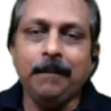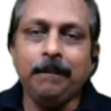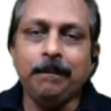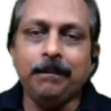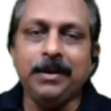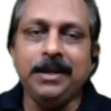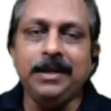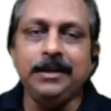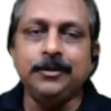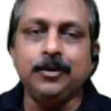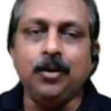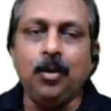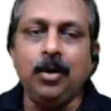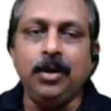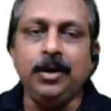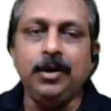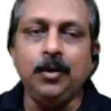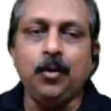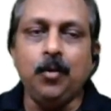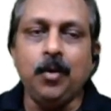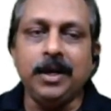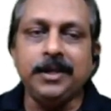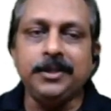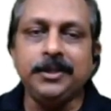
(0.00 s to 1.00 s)
Please go to
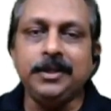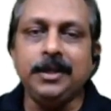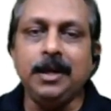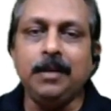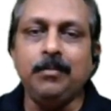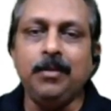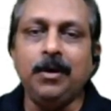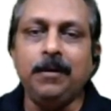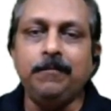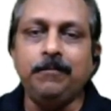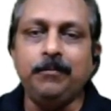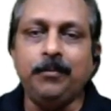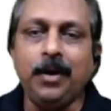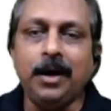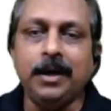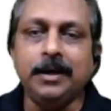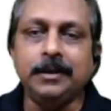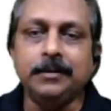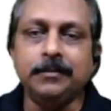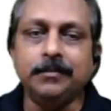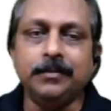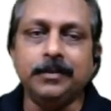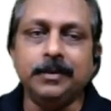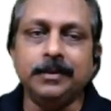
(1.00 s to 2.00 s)
question number
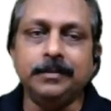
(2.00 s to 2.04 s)
5.